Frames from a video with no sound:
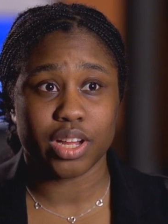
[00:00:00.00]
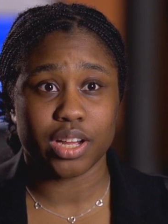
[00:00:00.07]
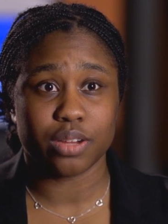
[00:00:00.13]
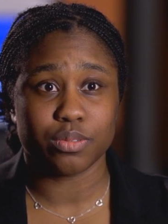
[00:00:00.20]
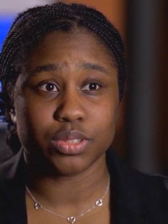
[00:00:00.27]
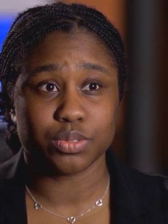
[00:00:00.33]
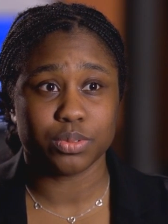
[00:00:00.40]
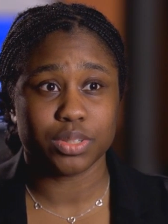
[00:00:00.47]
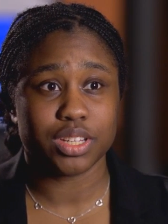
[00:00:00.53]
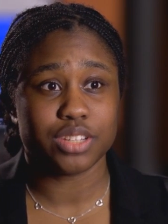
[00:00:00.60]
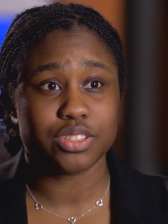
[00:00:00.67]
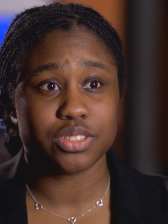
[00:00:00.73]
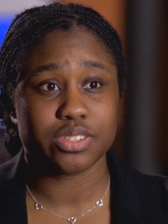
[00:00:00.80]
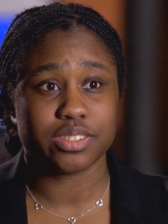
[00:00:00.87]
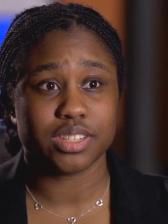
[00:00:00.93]
I was really
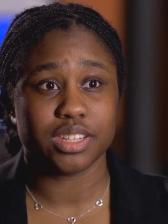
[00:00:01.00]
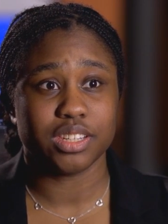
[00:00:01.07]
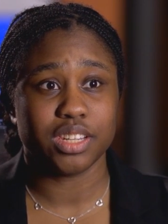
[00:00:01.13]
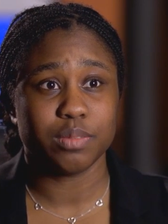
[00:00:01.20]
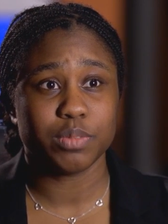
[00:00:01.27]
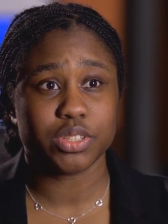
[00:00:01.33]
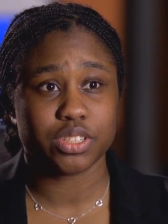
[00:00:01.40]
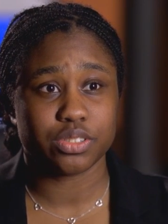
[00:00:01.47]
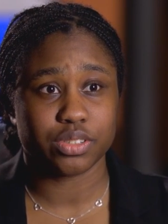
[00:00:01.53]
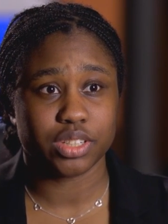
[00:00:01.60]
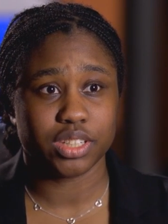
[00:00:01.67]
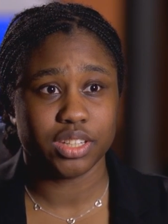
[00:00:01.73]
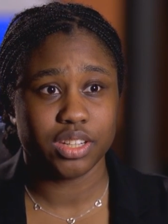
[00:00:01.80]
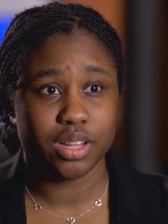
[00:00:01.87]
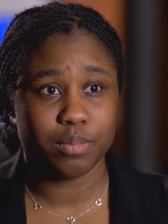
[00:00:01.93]
interested in chemistry,